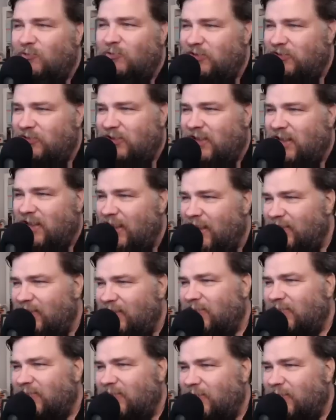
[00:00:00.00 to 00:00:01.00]
as you can,
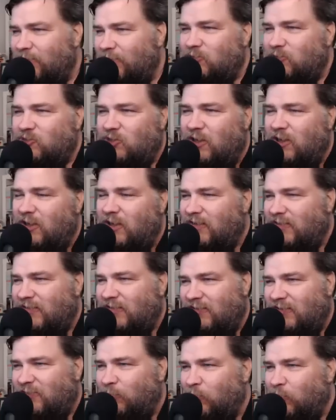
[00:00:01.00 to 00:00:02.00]
so some jerk
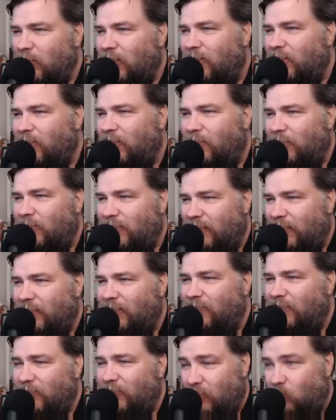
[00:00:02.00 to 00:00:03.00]
doesn't spoil
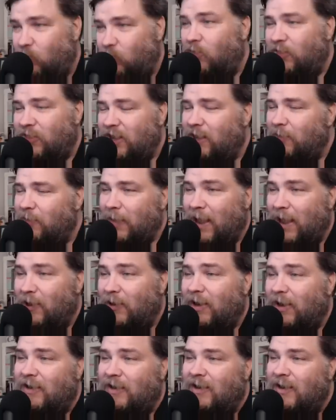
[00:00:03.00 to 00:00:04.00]
the cool thing about
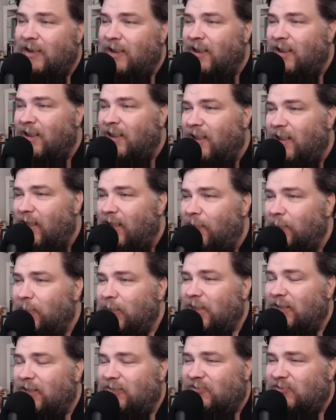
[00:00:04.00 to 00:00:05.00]
it.
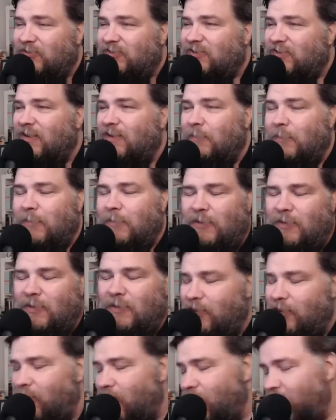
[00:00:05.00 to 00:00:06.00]
But it's just
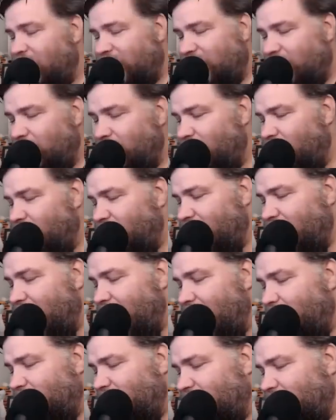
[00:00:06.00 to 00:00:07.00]
an awesome movie.
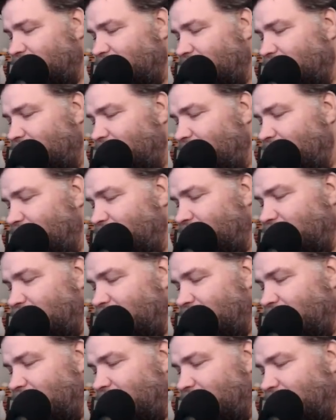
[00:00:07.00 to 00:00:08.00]
Absolutely loved
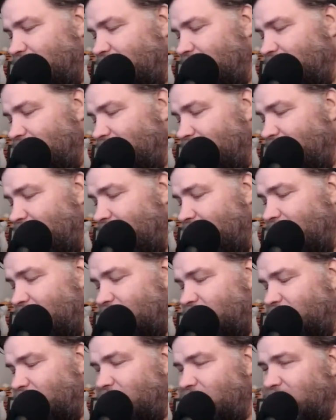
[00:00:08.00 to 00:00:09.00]
it, and the
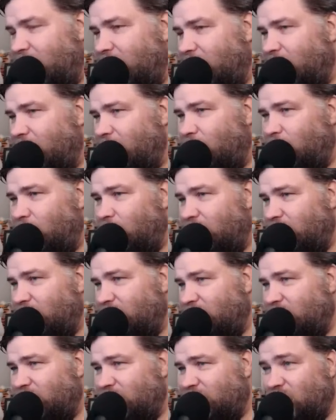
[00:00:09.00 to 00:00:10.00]
actor in it was
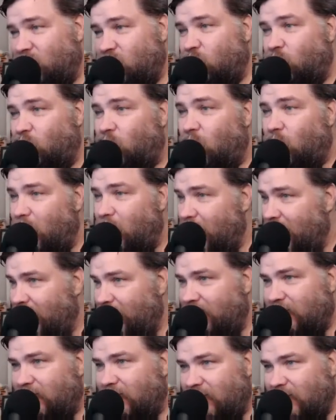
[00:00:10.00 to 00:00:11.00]
just
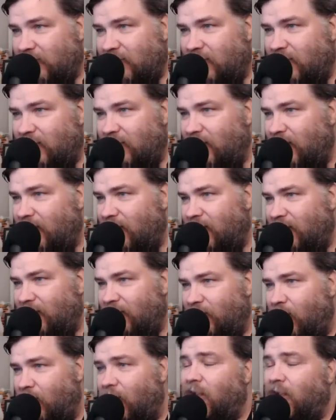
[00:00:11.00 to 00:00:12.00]
great.
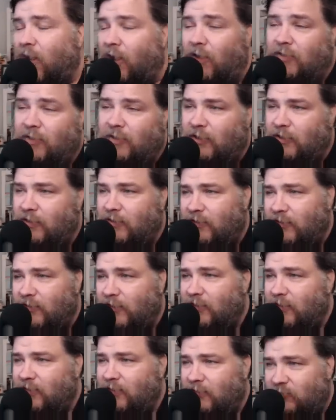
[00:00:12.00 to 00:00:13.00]
All
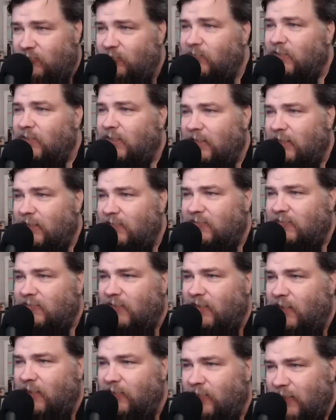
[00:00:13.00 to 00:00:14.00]
the two leads,
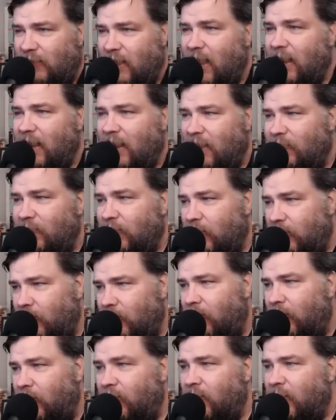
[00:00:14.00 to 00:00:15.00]
the guy and the
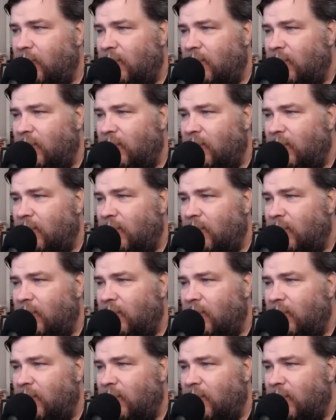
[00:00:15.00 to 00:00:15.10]
girl,